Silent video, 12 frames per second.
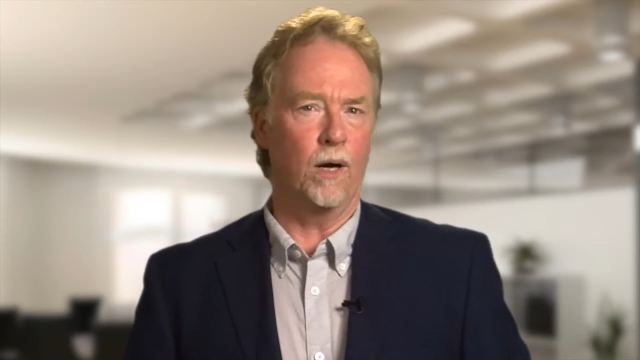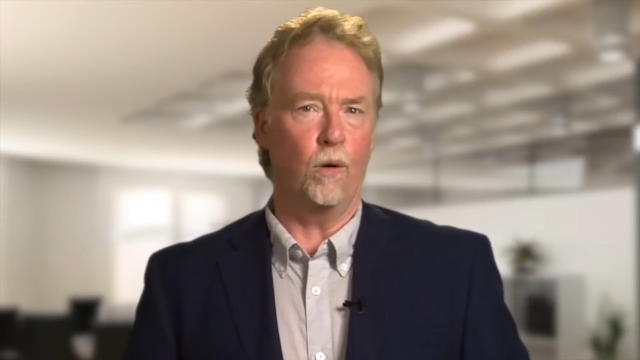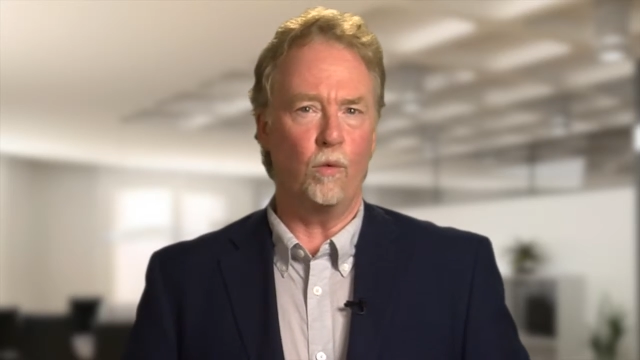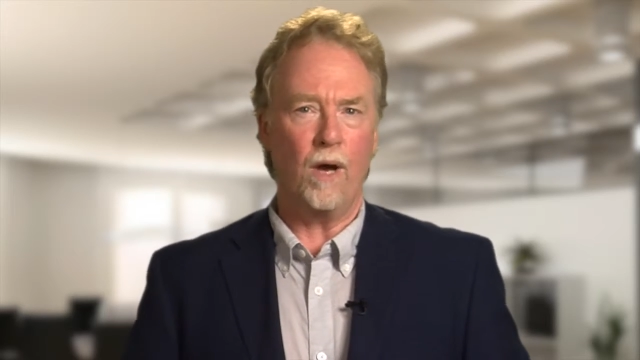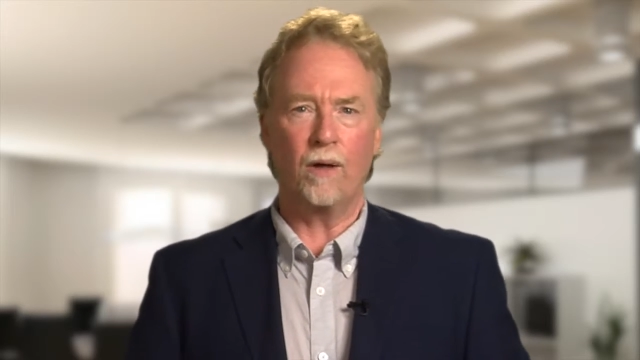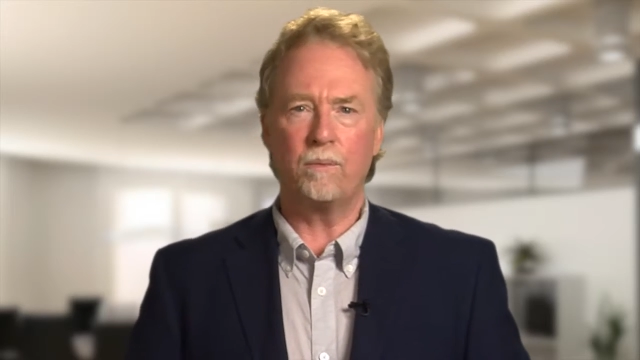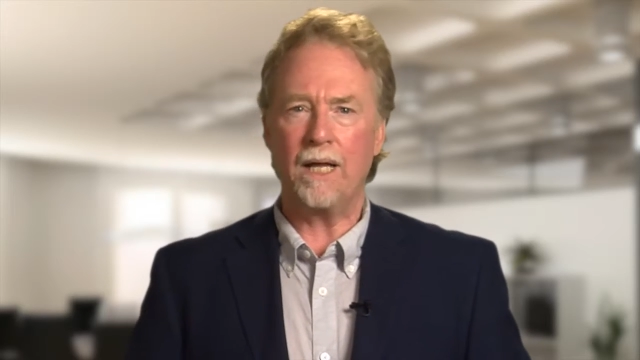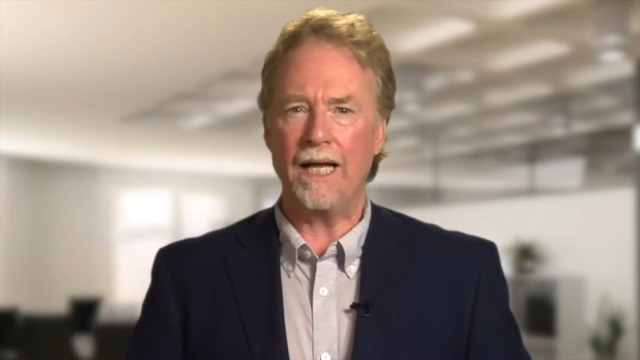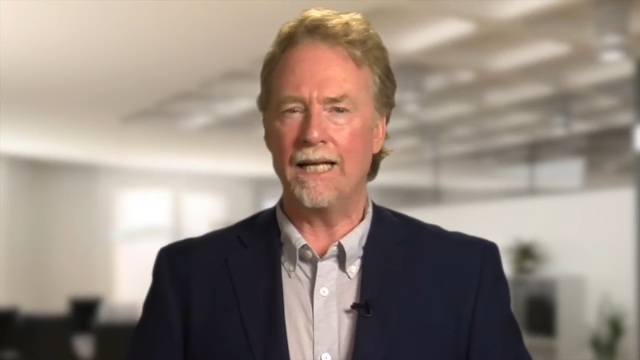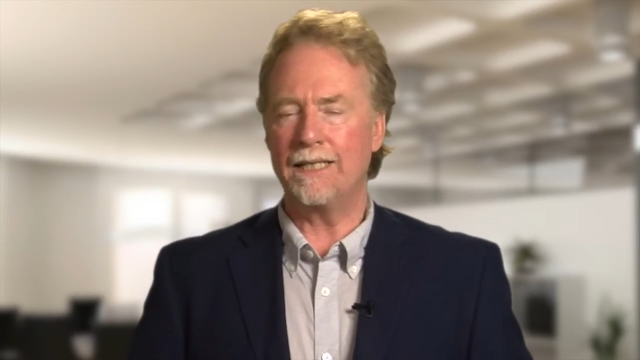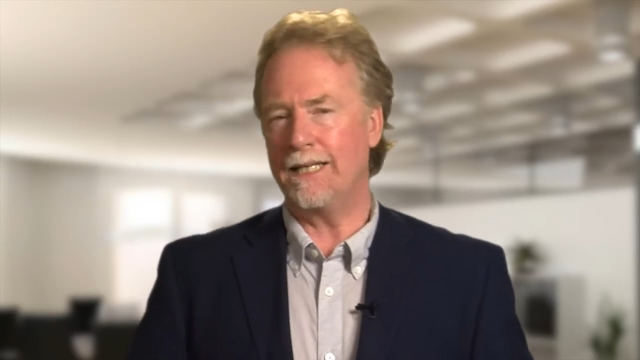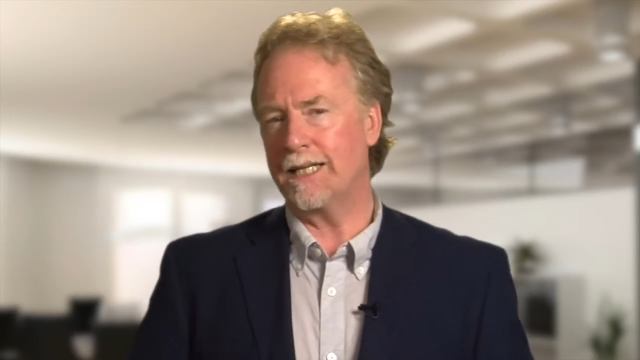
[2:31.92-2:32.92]
A
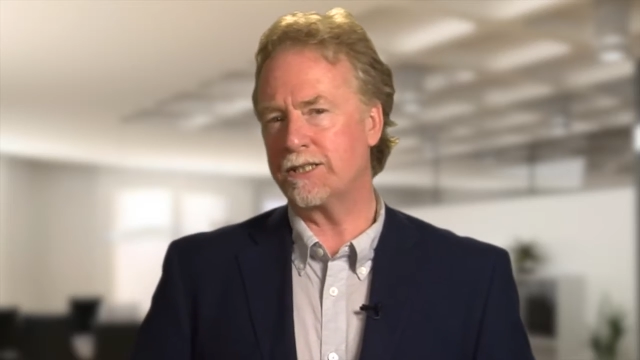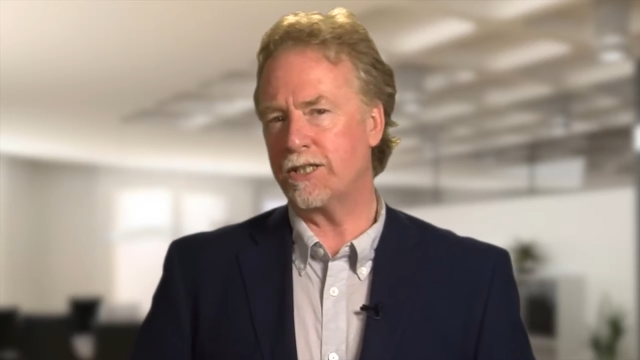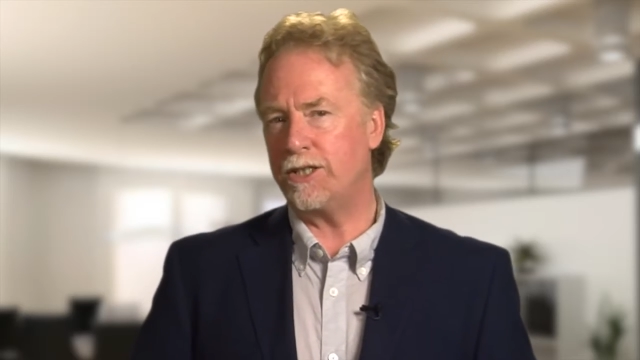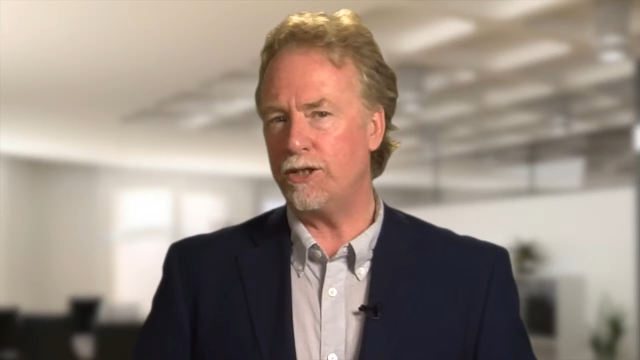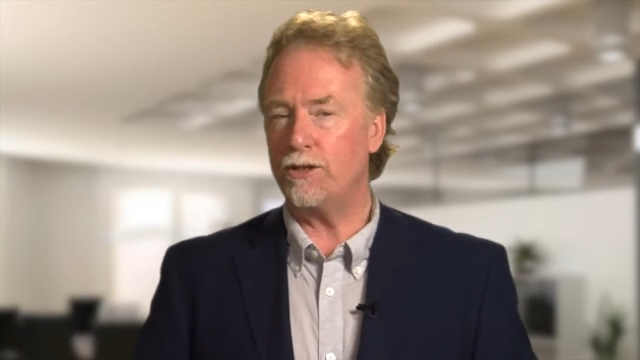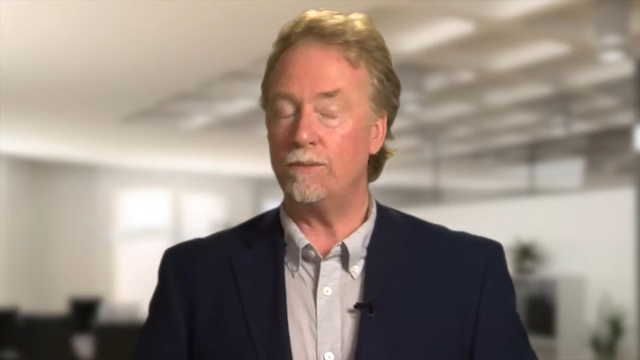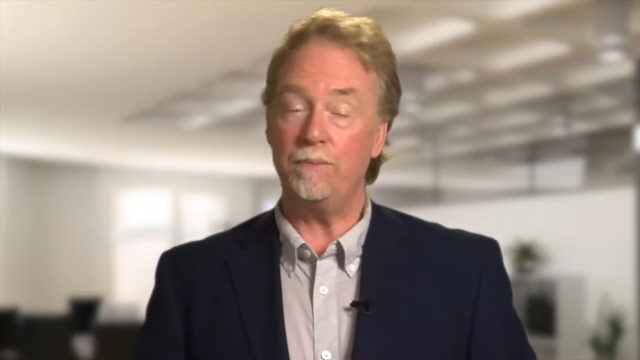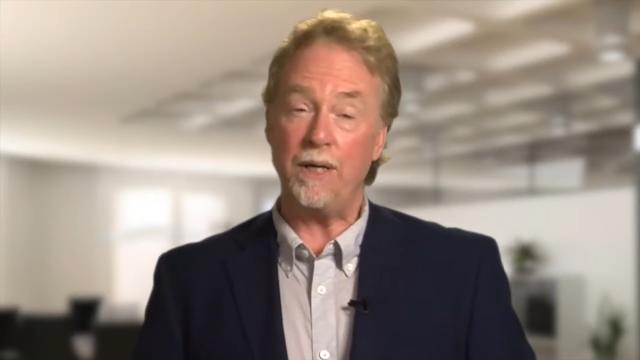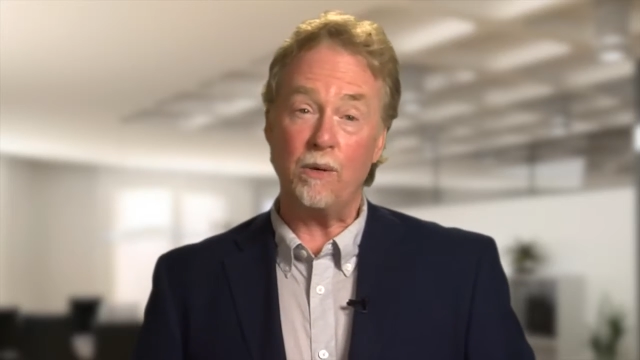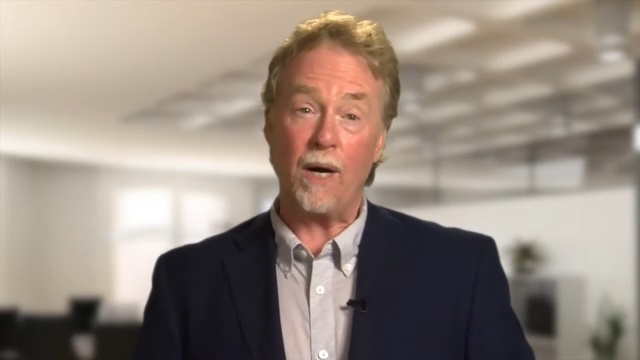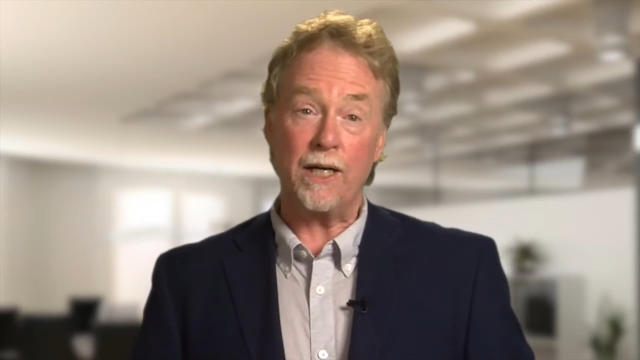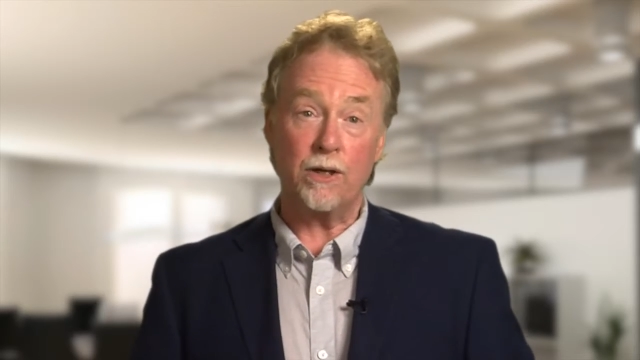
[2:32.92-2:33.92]
well-planned and executed
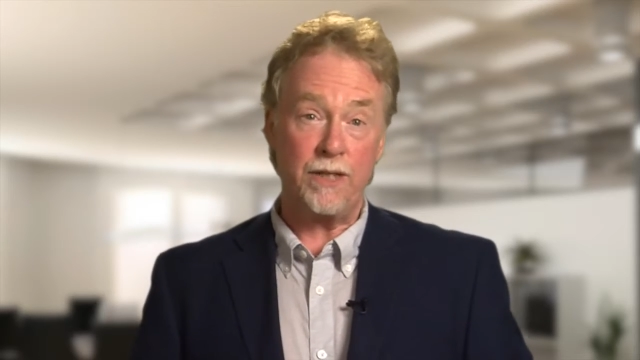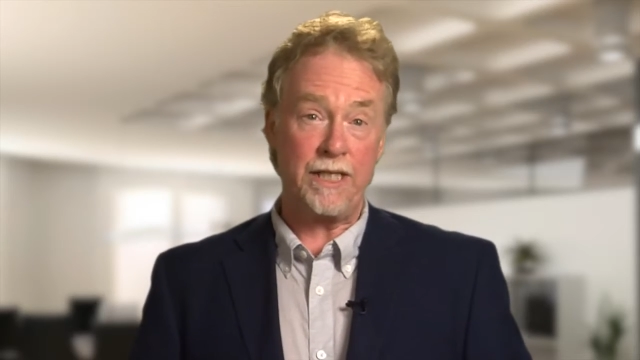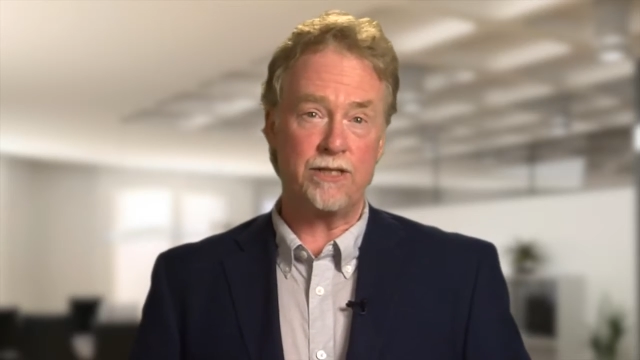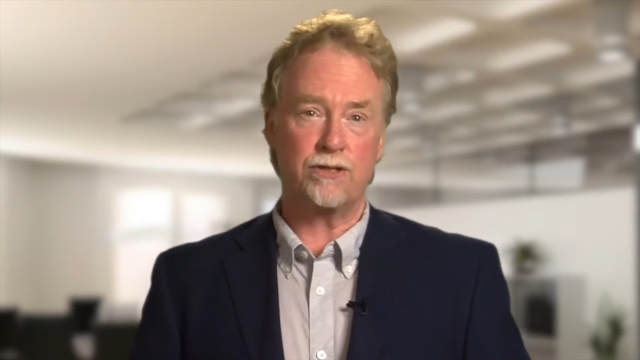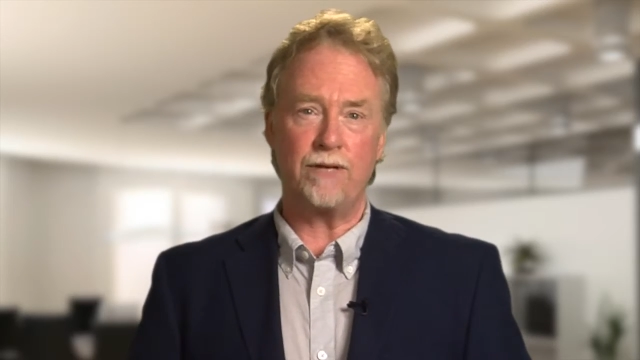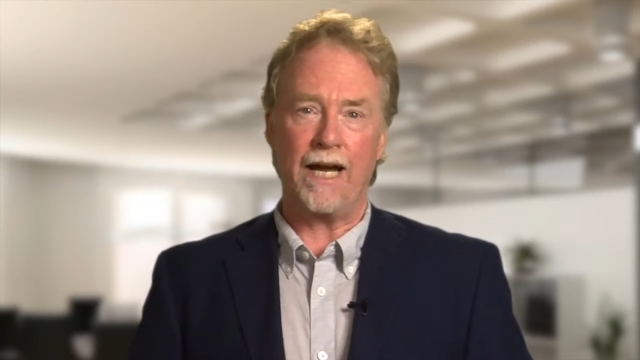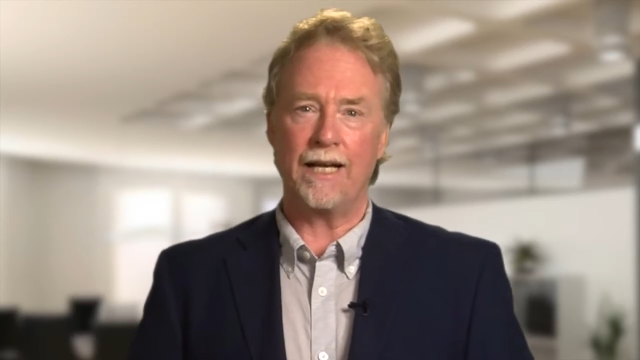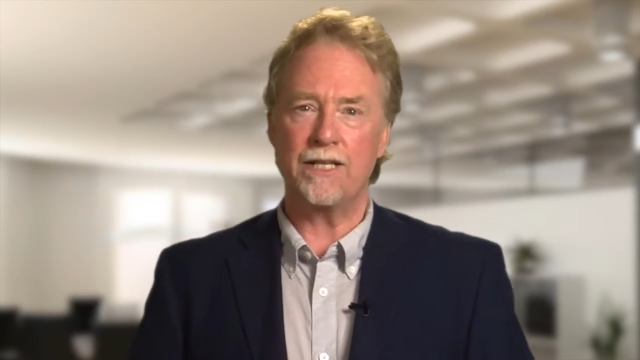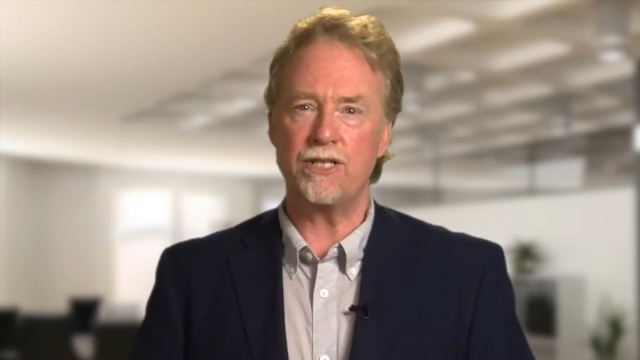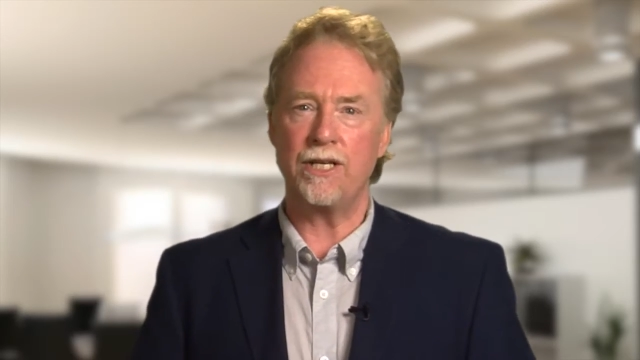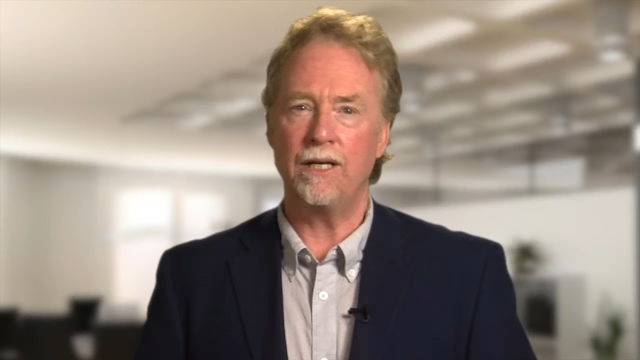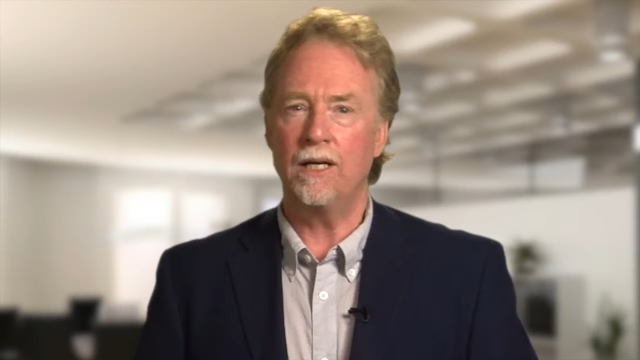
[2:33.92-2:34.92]
BYOD
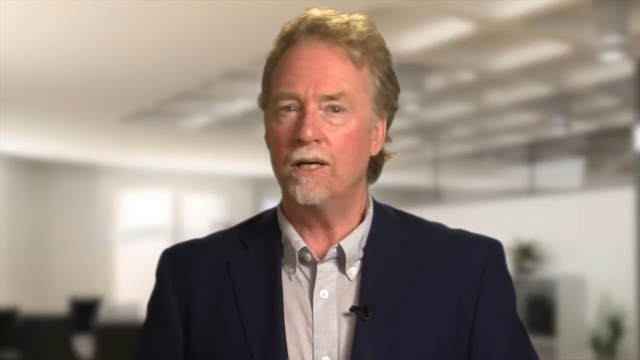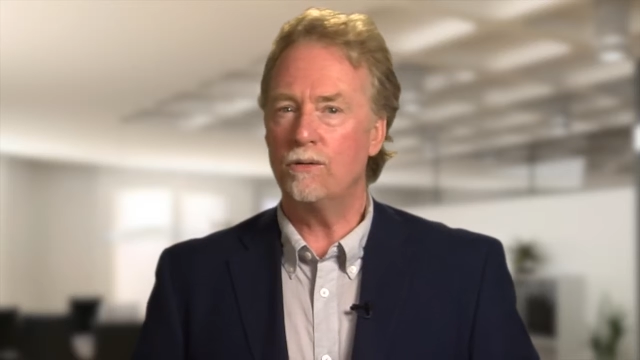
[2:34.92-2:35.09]
strategy